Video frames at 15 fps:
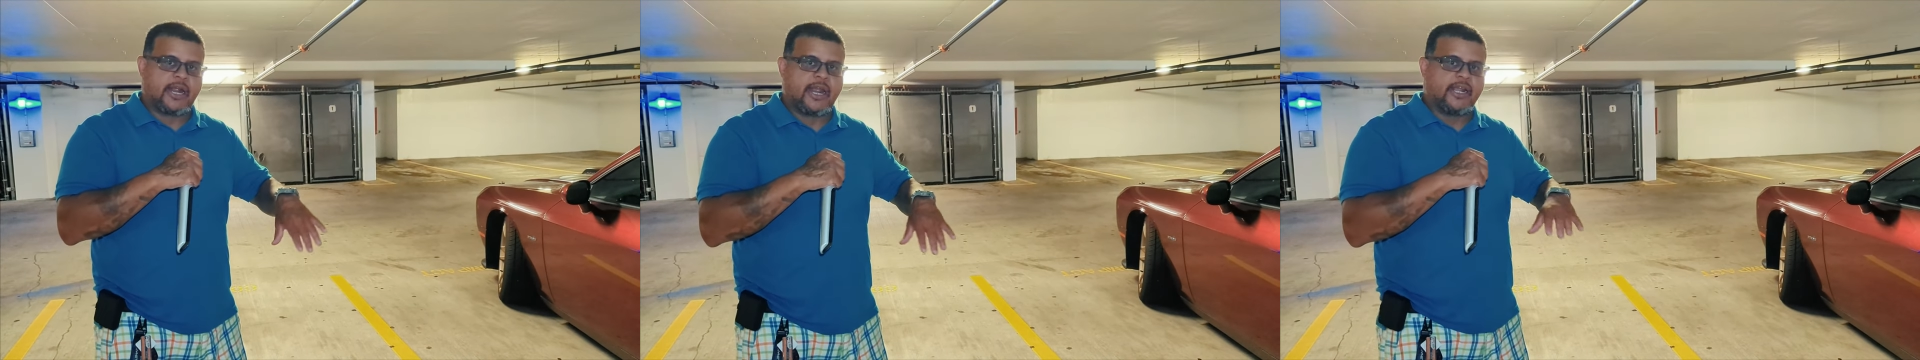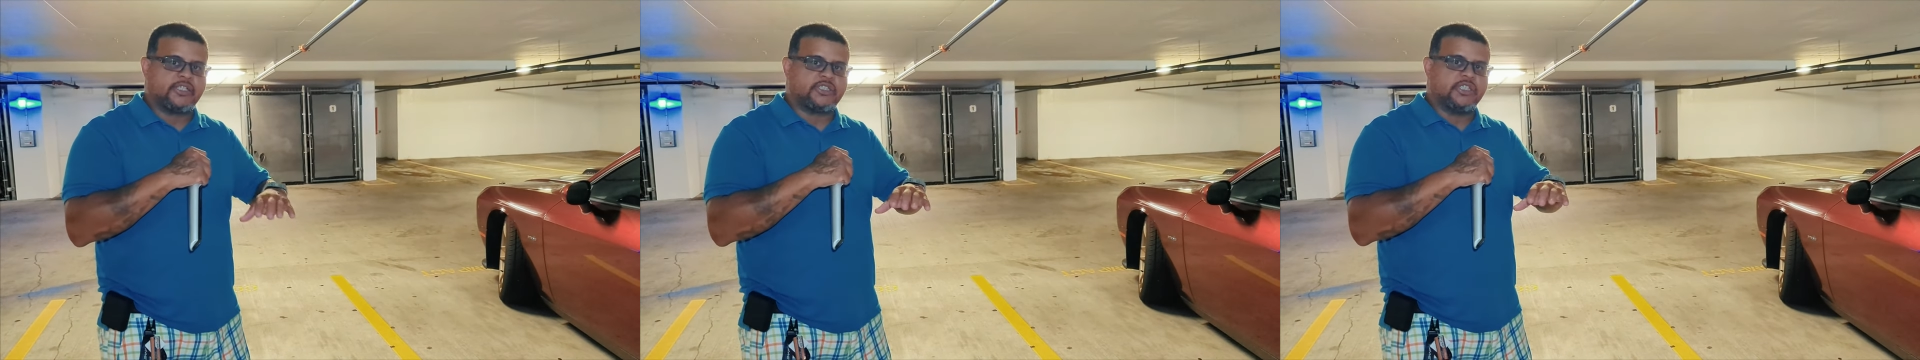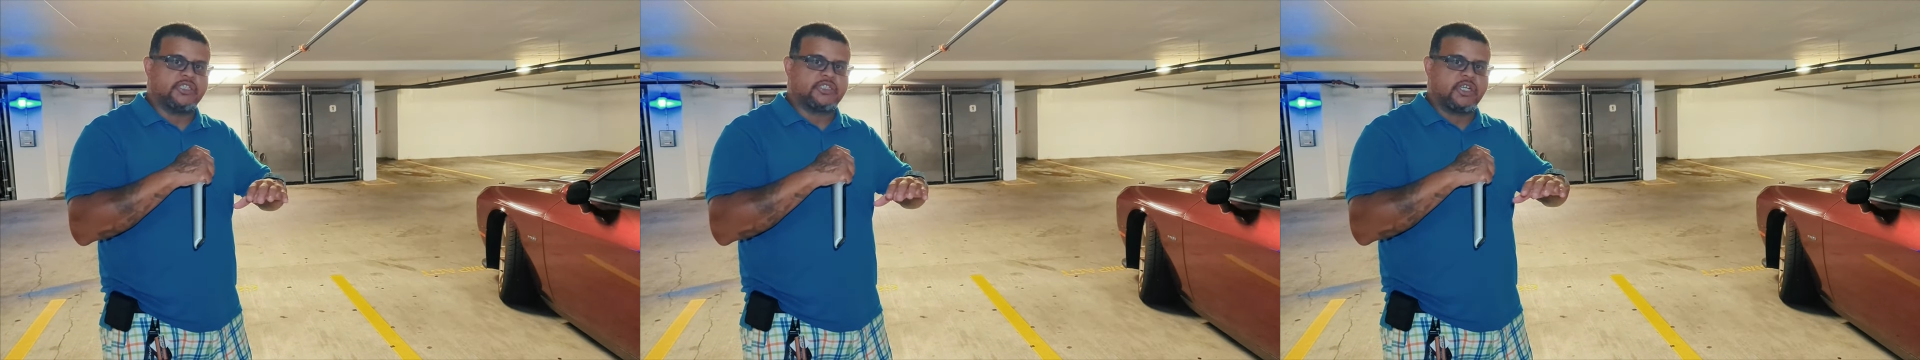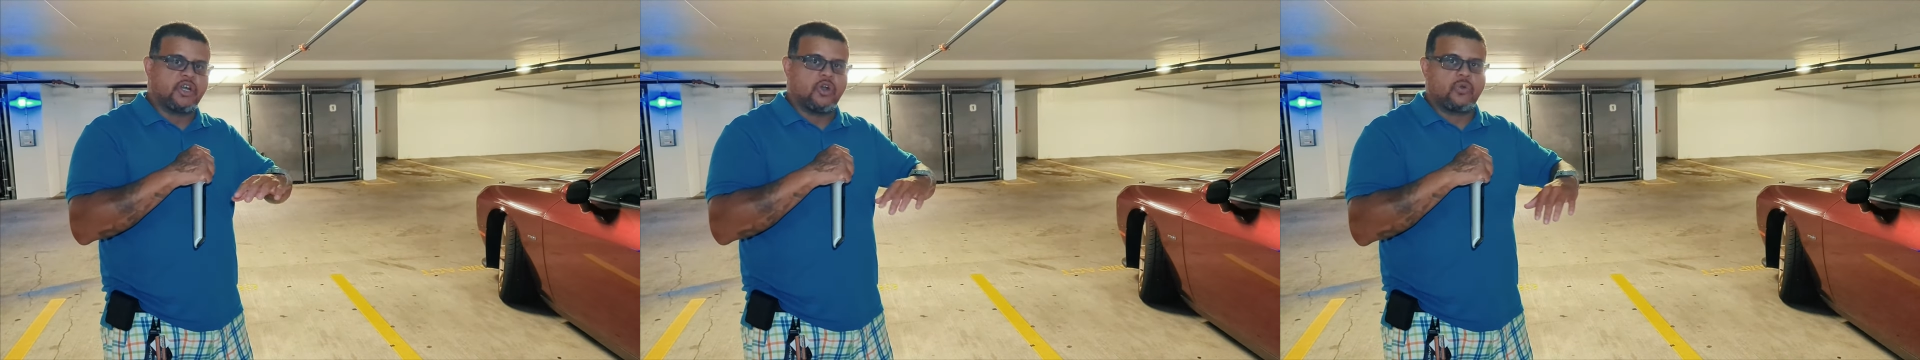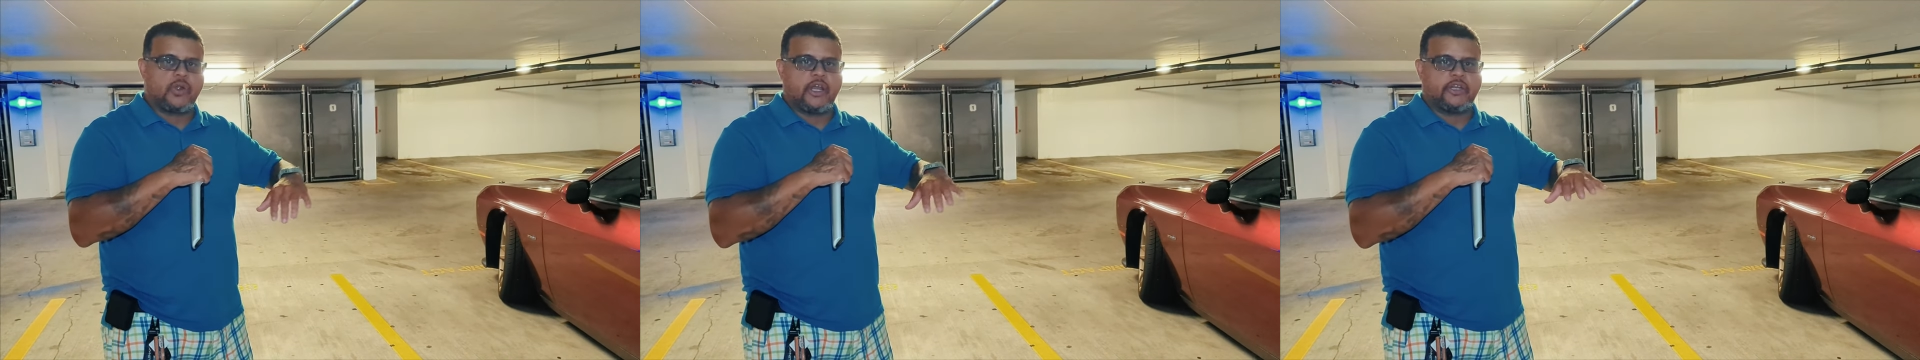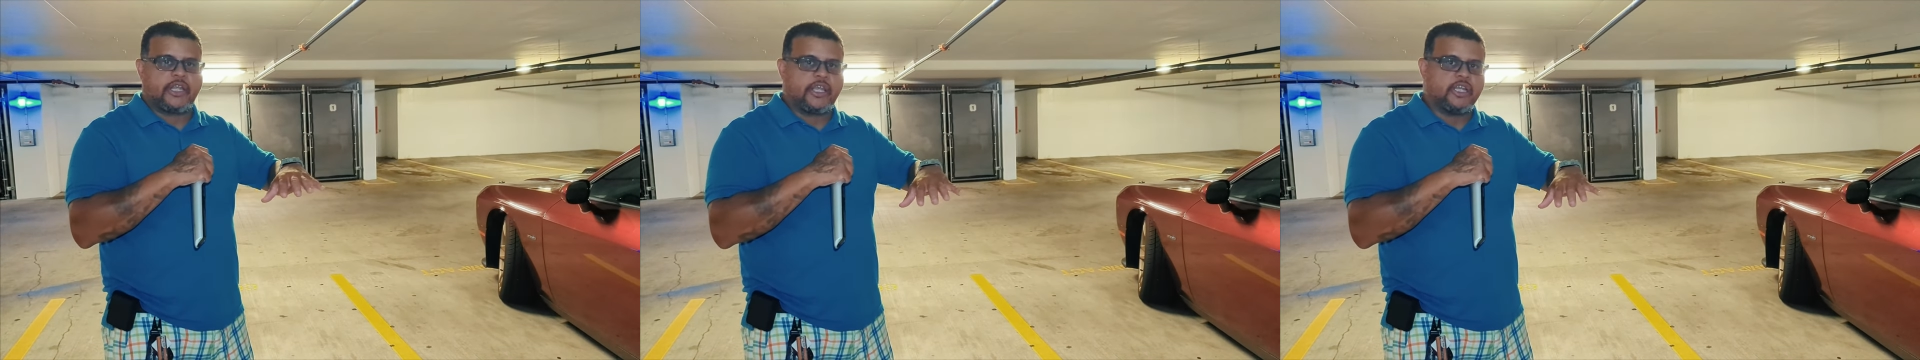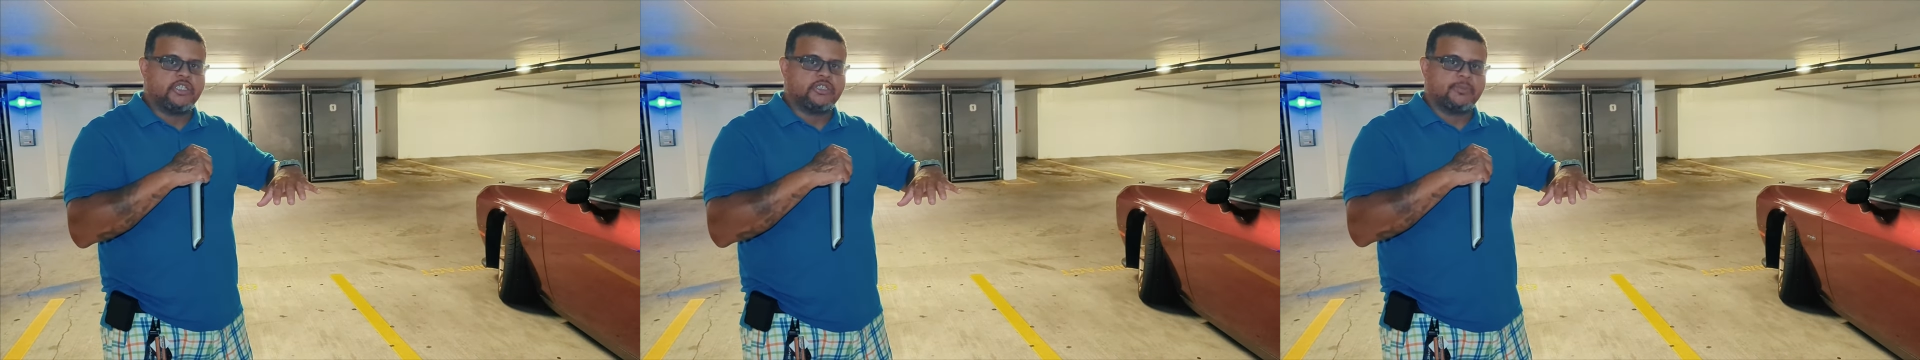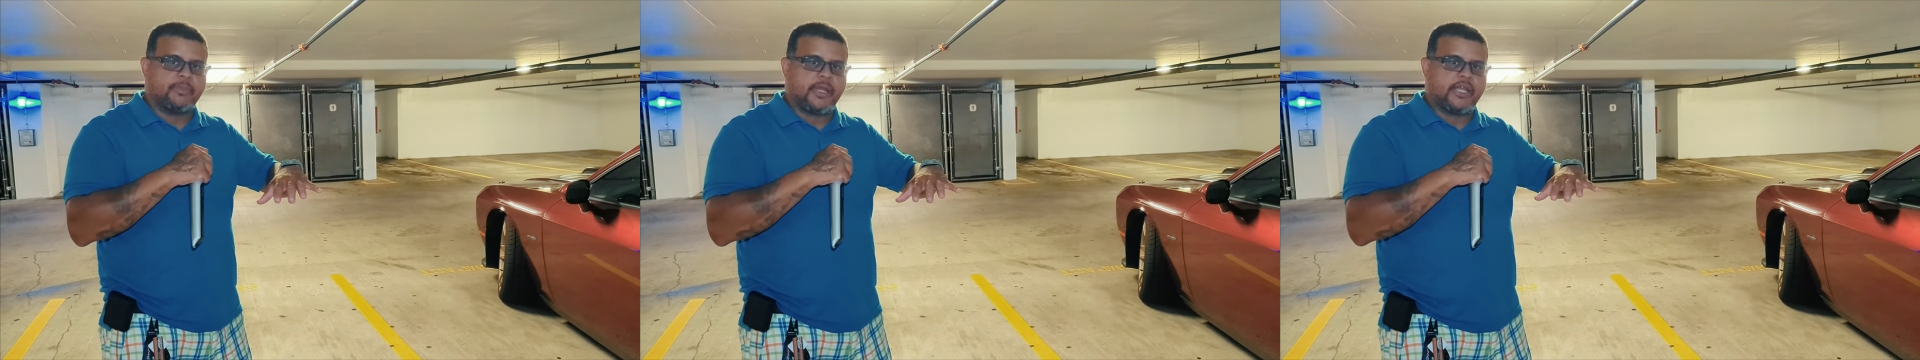it's, it won't be
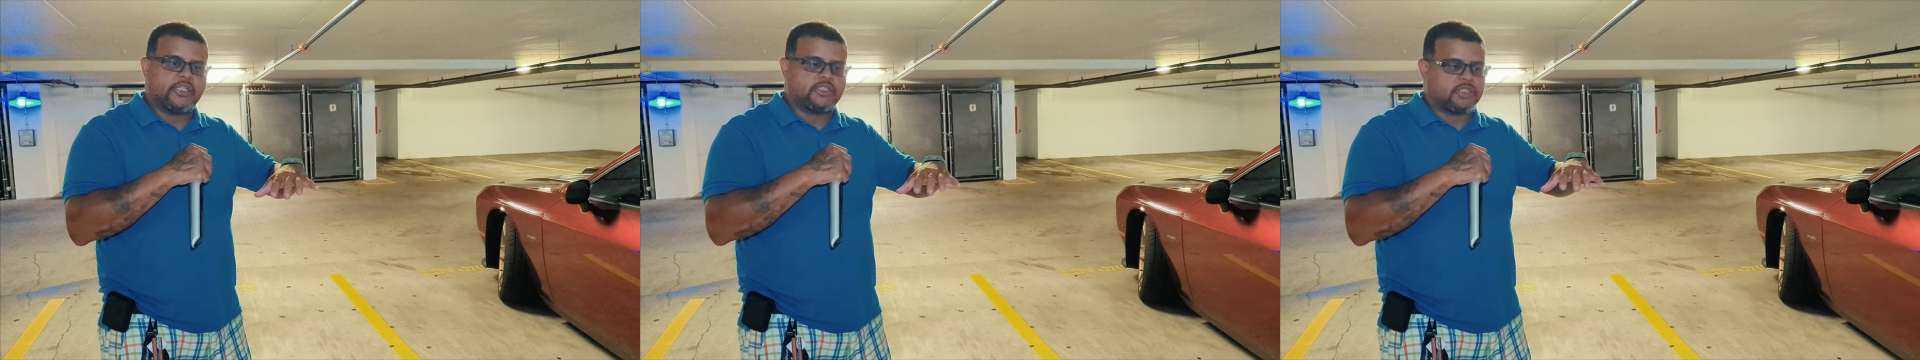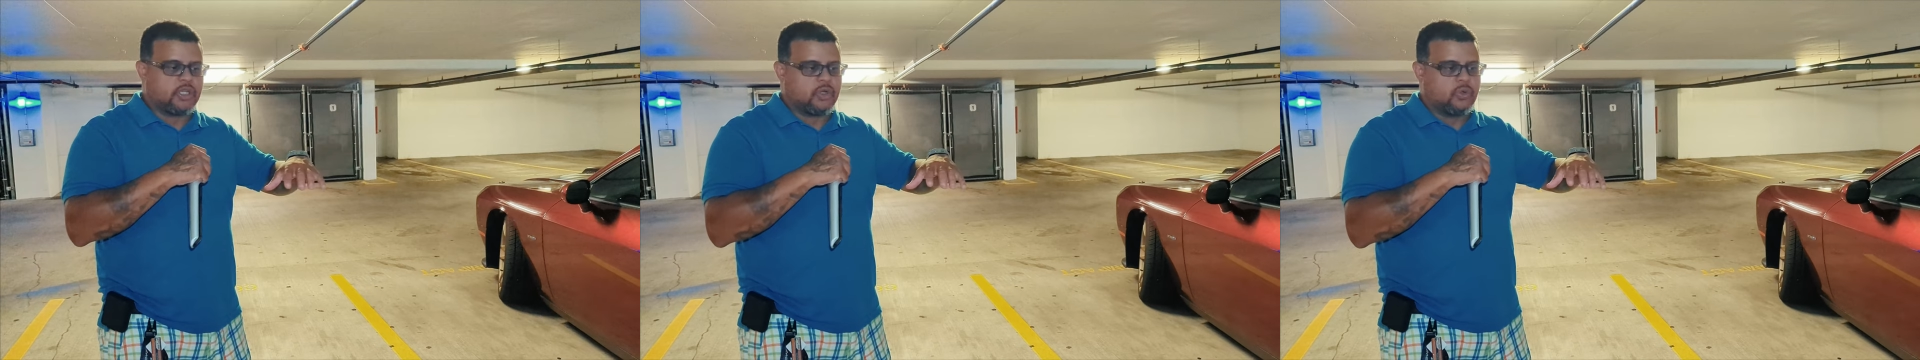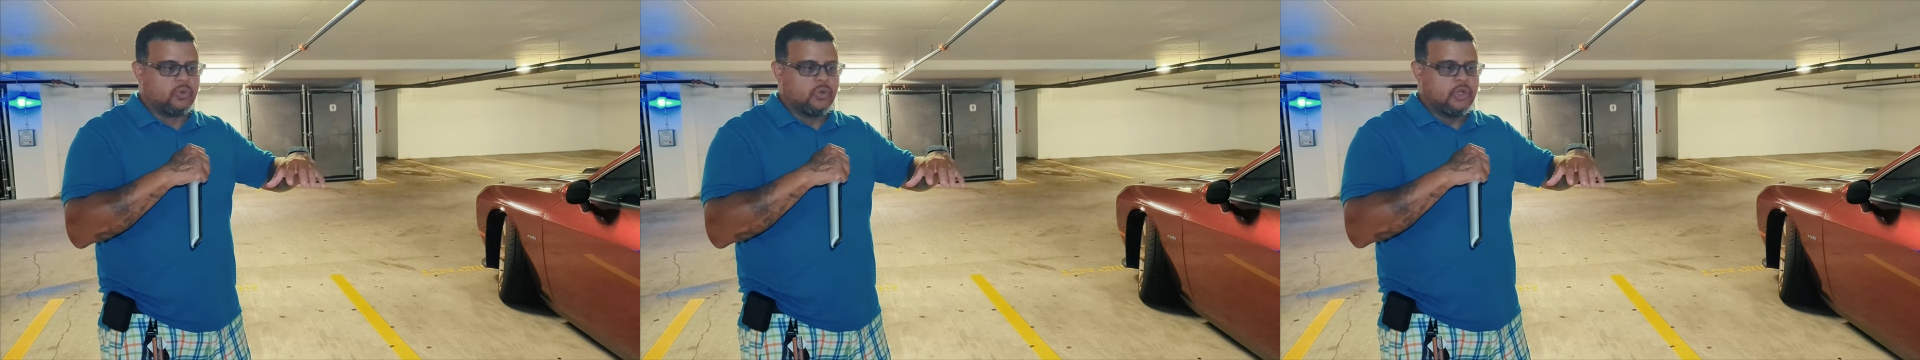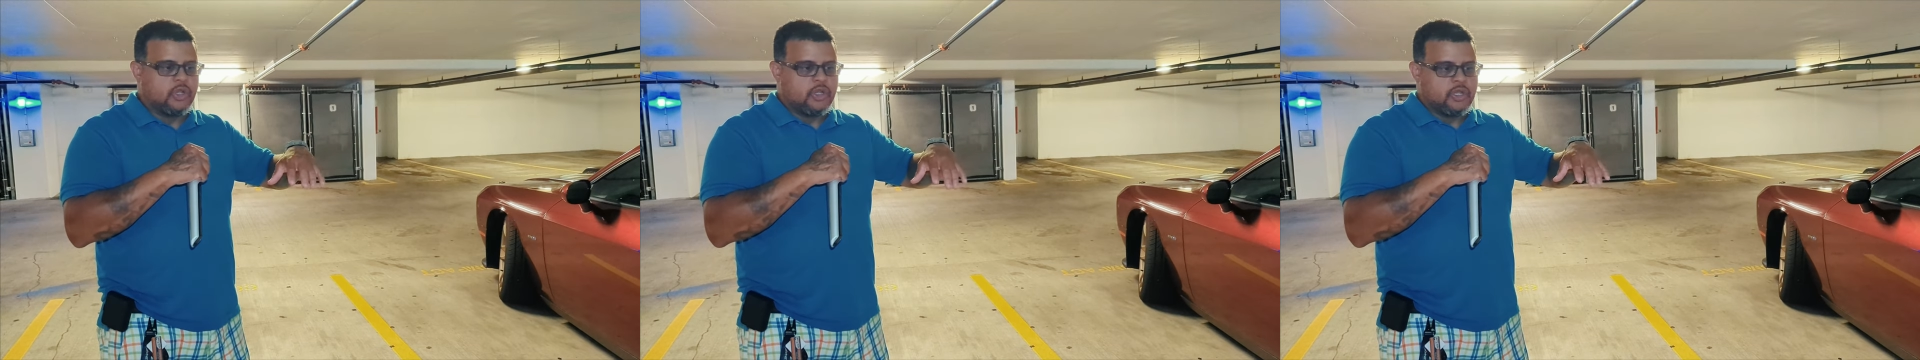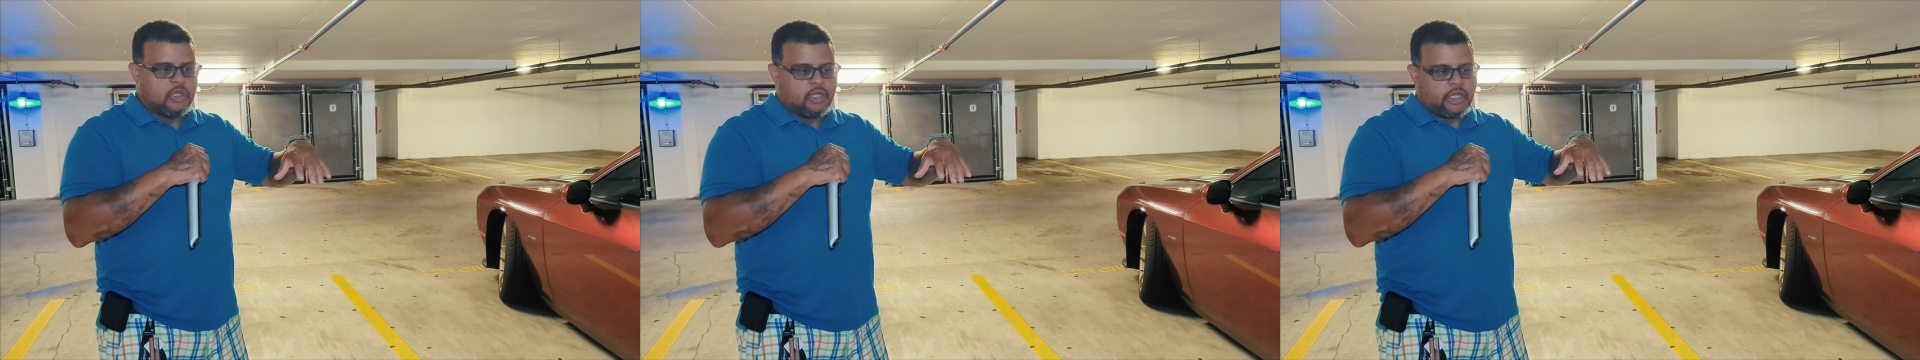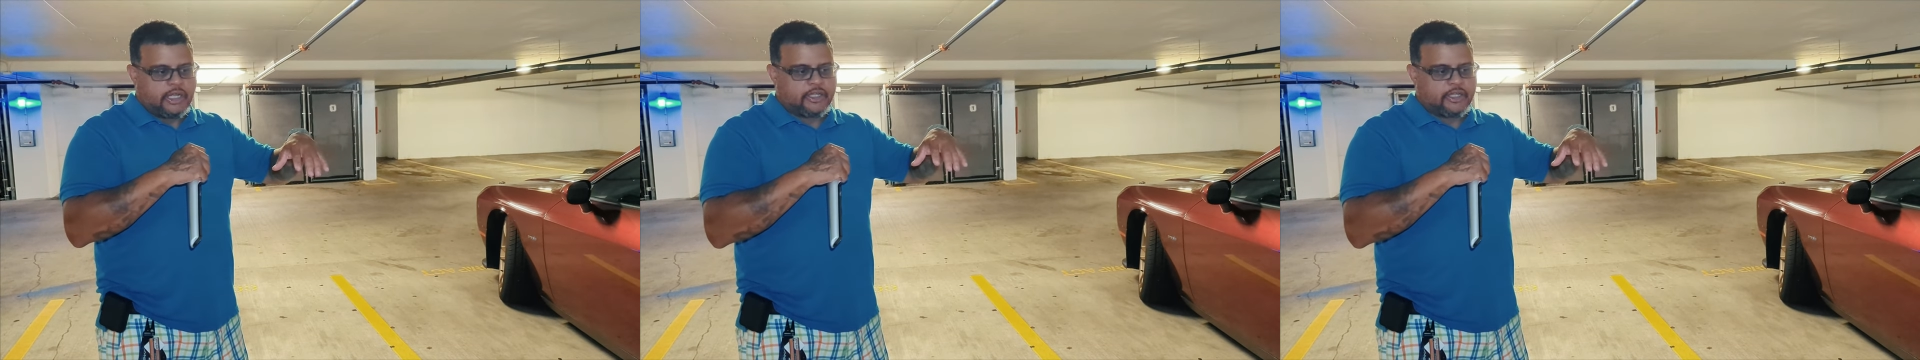here till Tuesday,